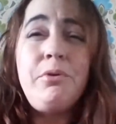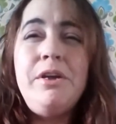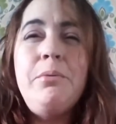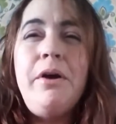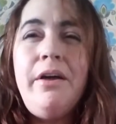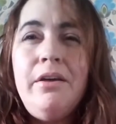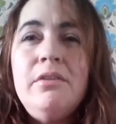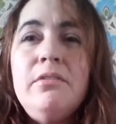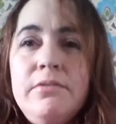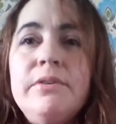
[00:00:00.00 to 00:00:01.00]
3 away
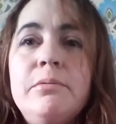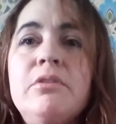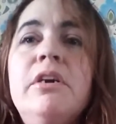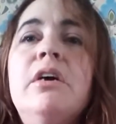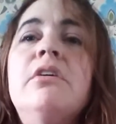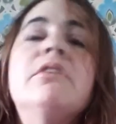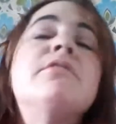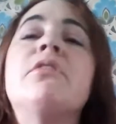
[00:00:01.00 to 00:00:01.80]
from 300.